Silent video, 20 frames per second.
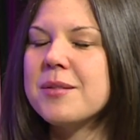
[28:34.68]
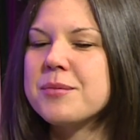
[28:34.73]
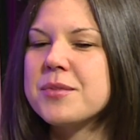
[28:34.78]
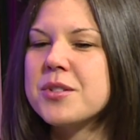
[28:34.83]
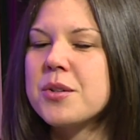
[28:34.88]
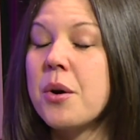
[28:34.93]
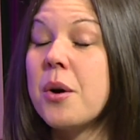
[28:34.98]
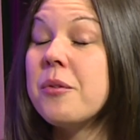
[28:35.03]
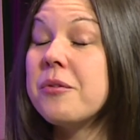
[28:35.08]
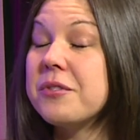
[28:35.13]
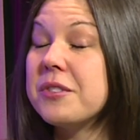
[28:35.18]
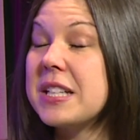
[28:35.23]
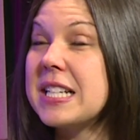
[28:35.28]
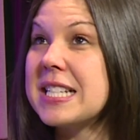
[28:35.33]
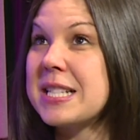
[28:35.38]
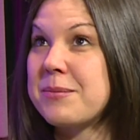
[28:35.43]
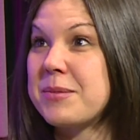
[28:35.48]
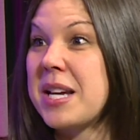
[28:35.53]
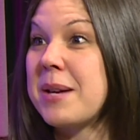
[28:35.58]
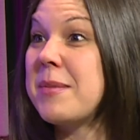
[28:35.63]
So hopefully
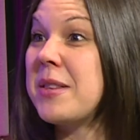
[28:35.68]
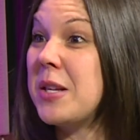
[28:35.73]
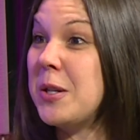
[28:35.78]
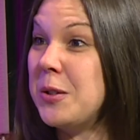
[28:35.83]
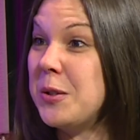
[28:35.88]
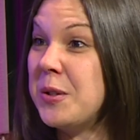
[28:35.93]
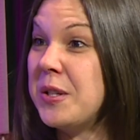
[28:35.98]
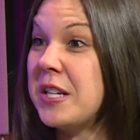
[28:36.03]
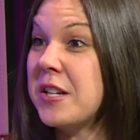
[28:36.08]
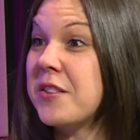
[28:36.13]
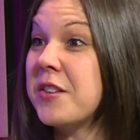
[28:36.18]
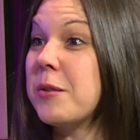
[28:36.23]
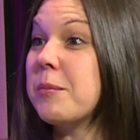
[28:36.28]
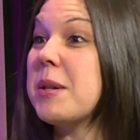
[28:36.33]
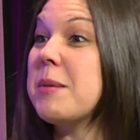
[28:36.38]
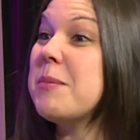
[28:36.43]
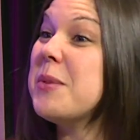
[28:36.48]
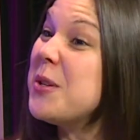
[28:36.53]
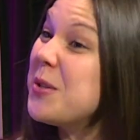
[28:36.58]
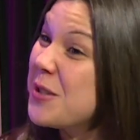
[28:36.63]
sometime in the new year there'll
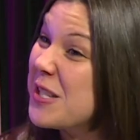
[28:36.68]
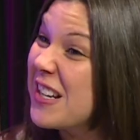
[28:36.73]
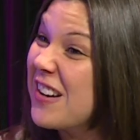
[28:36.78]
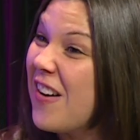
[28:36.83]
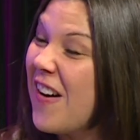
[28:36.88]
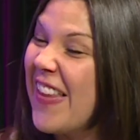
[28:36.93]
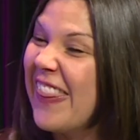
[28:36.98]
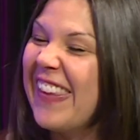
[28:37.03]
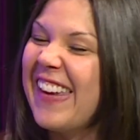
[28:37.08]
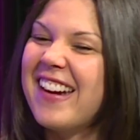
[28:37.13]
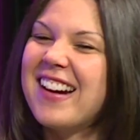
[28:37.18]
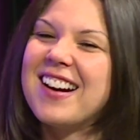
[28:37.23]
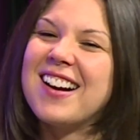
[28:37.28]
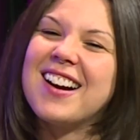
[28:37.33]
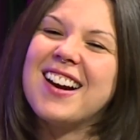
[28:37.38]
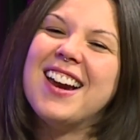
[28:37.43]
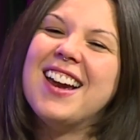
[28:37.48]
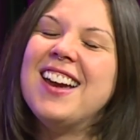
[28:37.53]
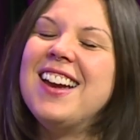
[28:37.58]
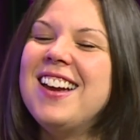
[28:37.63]
be music on
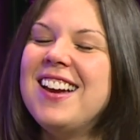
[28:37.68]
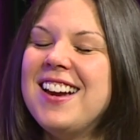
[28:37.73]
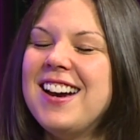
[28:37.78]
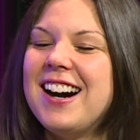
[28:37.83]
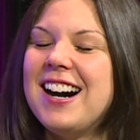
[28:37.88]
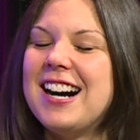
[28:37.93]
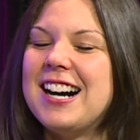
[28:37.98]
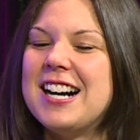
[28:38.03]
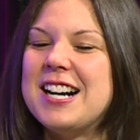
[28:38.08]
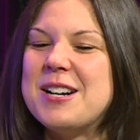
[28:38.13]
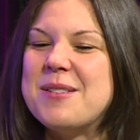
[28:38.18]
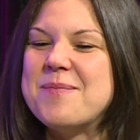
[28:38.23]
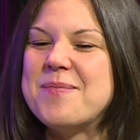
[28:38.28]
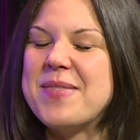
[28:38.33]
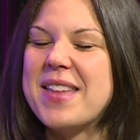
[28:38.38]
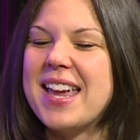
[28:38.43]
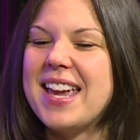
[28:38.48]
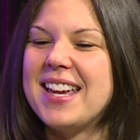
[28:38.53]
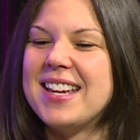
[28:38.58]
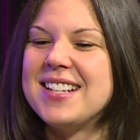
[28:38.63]
there.
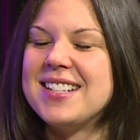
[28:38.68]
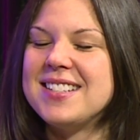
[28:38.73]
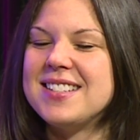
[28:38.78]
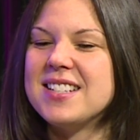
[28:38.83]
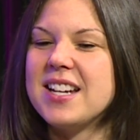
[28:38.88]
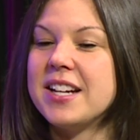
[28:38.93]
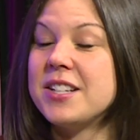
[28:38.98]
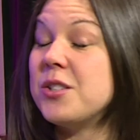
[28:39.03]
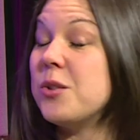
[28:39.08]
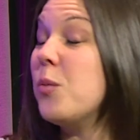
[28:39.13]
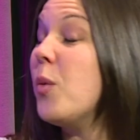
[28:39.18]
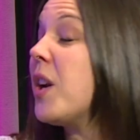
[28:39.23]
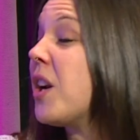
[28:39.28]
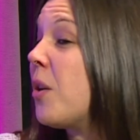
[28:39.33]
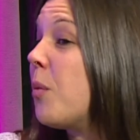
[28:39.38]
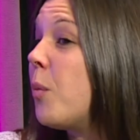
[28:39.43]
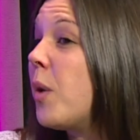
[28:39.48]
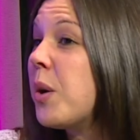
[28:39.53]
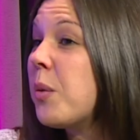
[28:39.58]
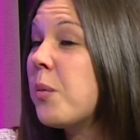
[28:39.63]
And I do
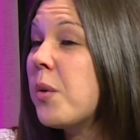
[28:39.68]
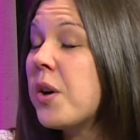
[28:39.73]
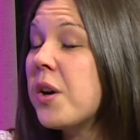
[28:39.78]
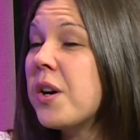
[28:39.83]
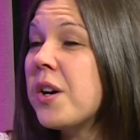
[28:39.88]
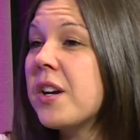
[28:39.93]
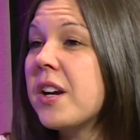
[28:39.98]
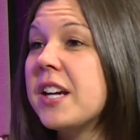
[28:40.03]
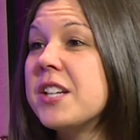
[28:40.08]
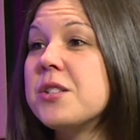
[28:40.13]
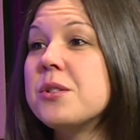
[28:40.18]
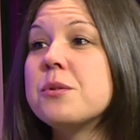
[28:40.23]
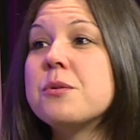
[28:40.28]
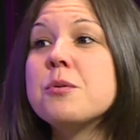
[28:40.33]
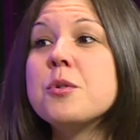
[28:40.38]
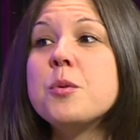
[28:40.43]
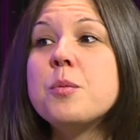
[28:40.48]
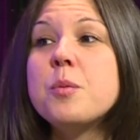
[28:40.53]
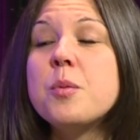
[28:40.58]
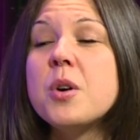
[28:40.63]
one-on-one work, I do
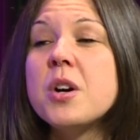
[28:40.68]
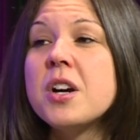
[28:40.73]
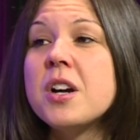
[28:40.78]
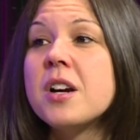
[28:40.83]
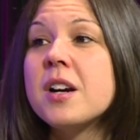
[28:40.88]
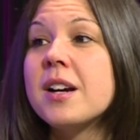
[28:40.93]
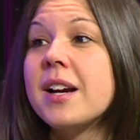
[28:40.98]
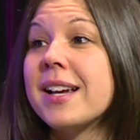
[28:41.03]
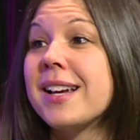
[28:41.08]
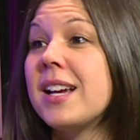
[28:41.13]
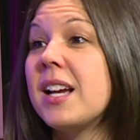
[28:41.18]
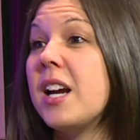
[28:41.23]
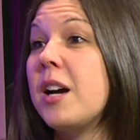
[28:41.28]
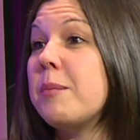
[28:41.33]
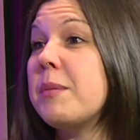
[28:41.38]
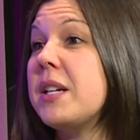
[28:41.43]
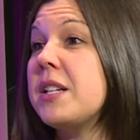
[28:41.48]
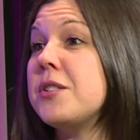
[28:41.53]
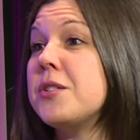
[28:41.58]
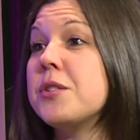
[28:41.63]
group work, I can
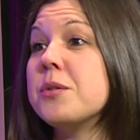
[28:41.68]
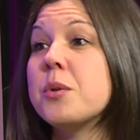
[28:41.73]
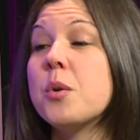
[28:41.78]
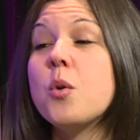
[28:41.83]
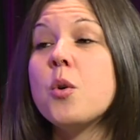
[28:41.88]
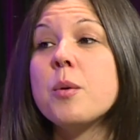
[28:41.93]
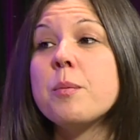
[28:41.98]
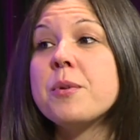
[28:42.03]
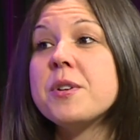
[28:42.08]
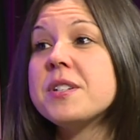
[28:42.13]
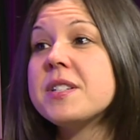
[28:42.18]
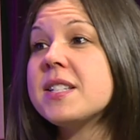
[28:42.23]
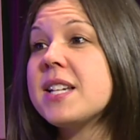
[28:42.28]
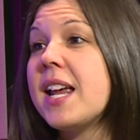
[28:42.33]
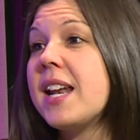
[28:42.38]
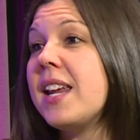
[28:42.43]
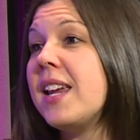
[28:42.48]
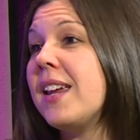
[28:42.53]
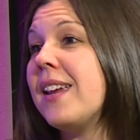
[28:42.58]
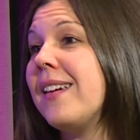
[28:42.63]
come into a corporate
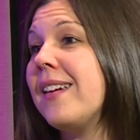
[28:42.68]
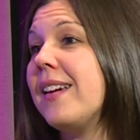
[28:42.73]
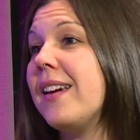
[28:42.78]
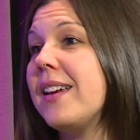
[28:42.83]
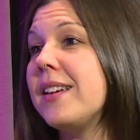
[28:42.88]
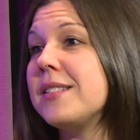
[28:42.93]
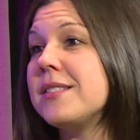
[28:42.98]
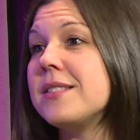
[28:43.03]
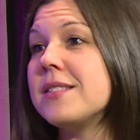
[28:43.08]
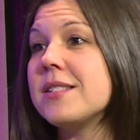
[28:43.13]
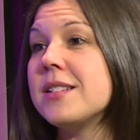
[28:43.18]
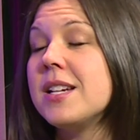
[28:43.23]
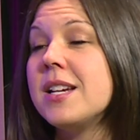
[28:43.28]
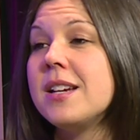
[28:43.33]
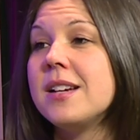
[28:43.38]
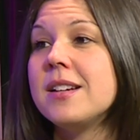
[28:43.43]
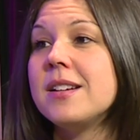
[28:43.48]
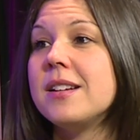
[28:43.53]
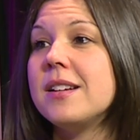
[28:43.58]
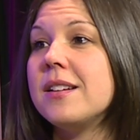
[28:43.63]
setting, and
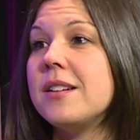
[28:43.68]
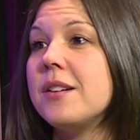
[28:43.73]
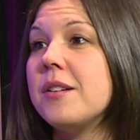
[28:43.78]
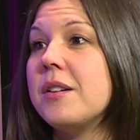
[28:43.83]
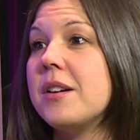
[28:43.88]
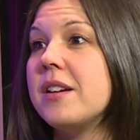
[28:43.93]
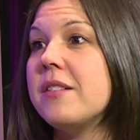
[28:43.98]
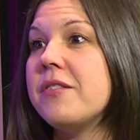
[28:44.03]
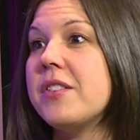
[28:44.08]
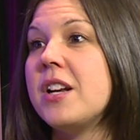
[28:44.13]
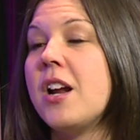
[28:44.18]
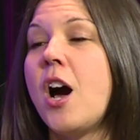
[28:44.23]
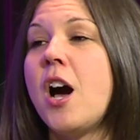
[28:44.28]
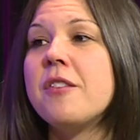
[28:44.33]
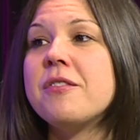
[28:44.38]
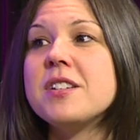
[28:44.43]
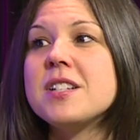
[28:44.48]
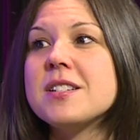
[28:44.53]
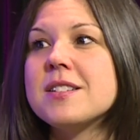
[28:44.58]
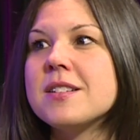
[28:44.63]
you know, if an
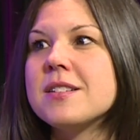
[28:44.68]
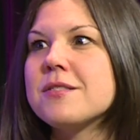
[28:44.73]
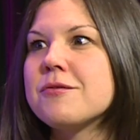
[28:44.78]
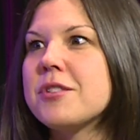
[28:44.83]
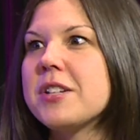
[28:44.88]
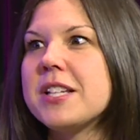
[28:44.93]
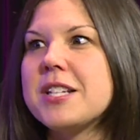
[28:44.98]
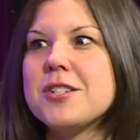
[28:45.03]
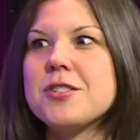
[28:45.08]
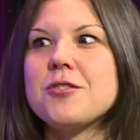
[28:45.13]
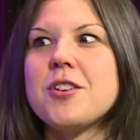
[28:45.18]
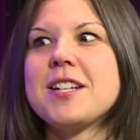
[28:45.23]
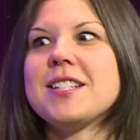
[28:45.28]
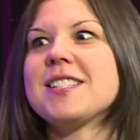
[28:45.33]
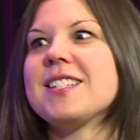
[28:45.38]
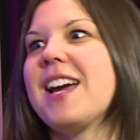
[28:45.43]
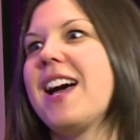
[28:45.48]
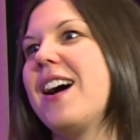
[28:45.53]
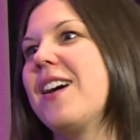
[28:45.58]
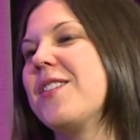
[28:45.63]
office is really
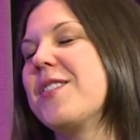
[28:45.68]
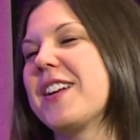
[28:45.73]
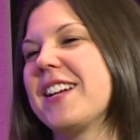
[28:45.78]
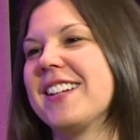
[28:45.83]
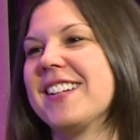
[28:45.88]
stressed out.